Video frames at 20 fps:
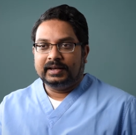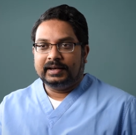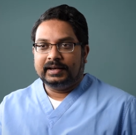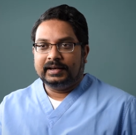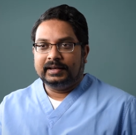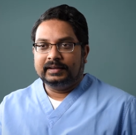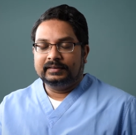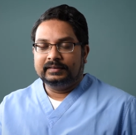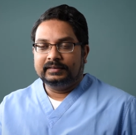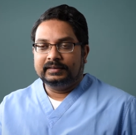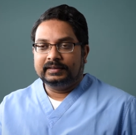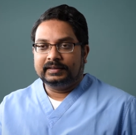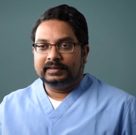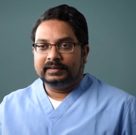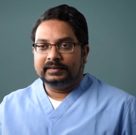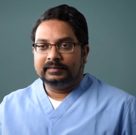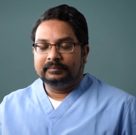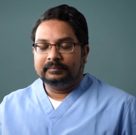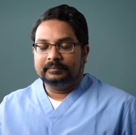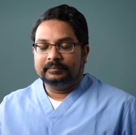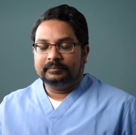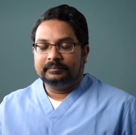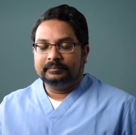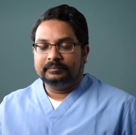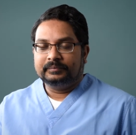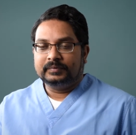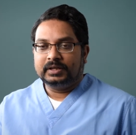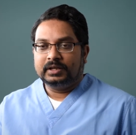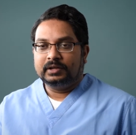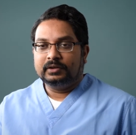And,
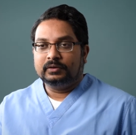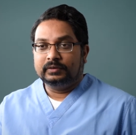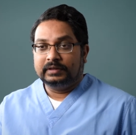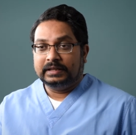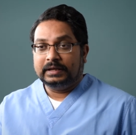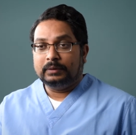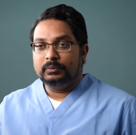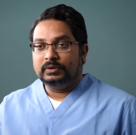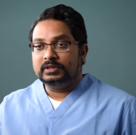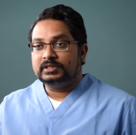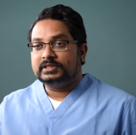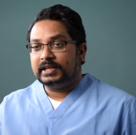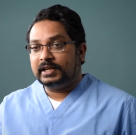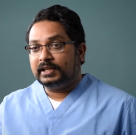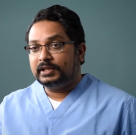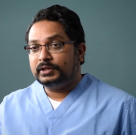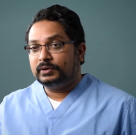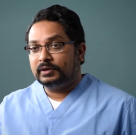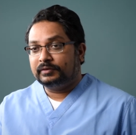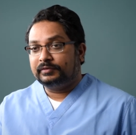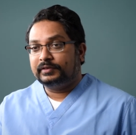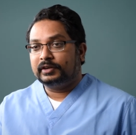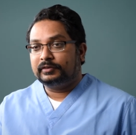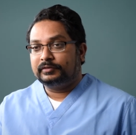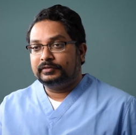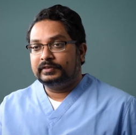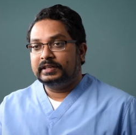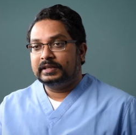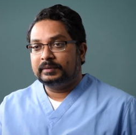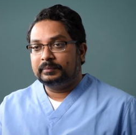um, you know, they will tell you if
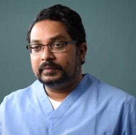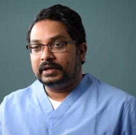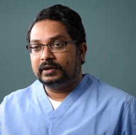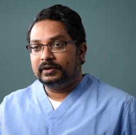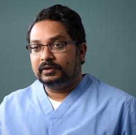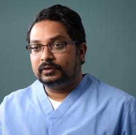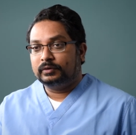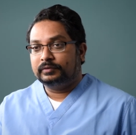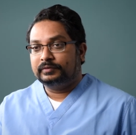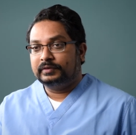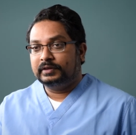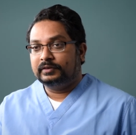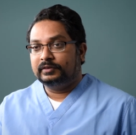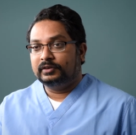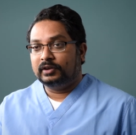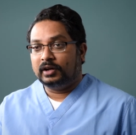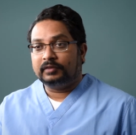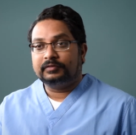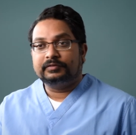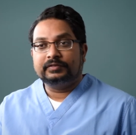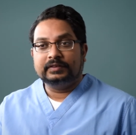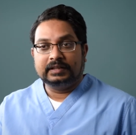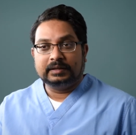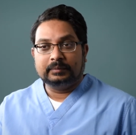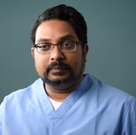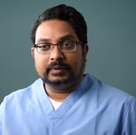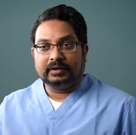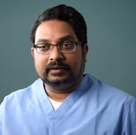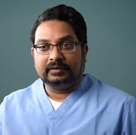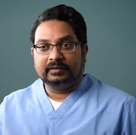they're feeling better or if they're not
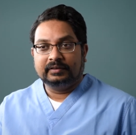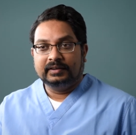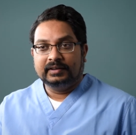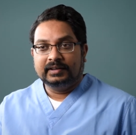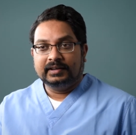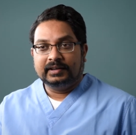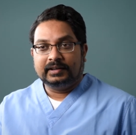feeling better.